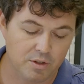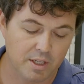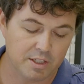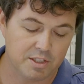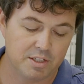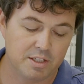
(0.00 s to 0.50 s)
get
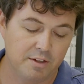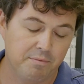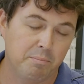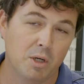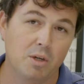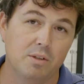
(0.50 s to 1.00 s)
a
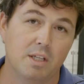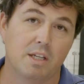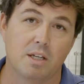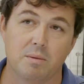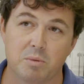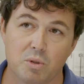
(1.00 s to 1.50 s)
stiff boat that
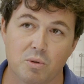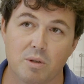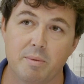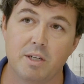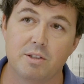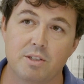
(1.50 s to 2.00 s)
can
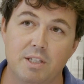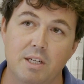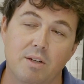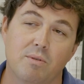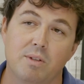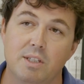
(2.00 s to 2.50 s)
absorb energy
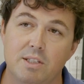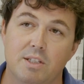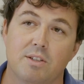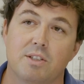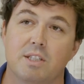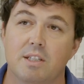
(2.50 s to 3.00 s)
and can release
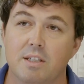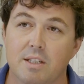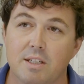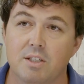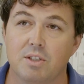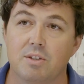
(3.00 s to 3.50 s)
energy
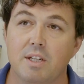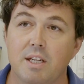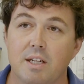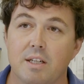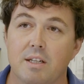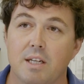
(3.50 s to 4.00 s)
as you
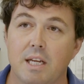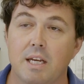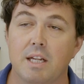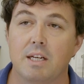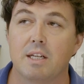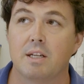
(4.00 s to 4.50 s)
need it,
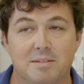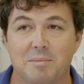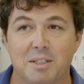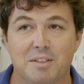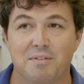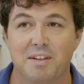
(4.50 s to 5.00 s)
and
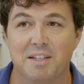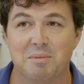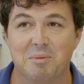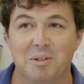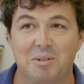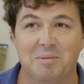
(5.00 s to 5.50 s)
makes a
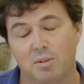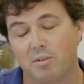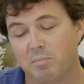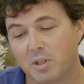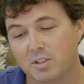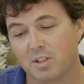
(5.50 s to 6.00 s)
fast boat. So
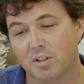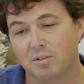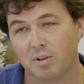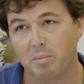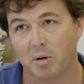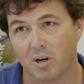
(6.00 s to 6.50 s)
we've built our
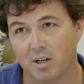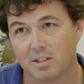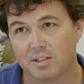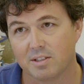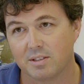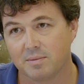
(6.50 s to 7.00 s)
three
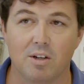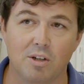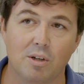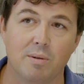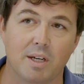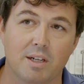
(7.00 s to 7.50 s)
parts,
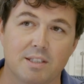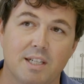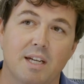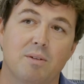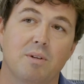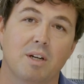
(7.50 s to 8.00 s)
hull, we got our
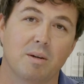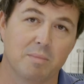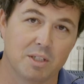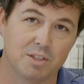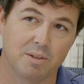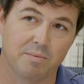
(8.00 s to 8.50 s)
deck, we got our
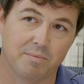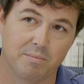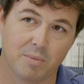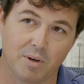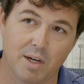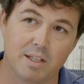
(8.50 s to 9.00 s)
midship,
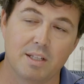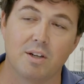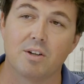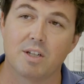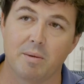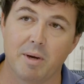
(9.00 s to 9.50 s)
all right? They
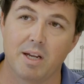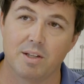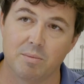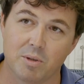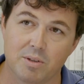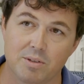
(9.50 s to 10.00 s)
all come out of
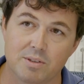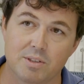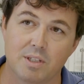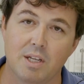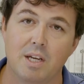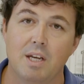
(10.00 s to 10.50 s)
the
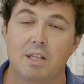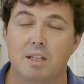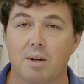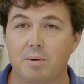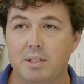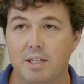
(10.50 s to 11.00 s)
molds.
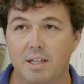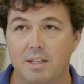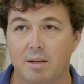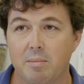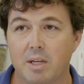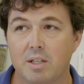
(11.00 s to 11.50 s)
Then we take
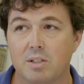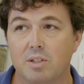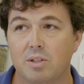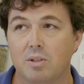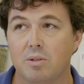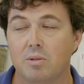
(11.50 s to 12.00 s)
them
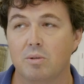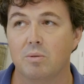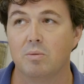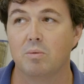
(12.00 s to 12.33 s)
into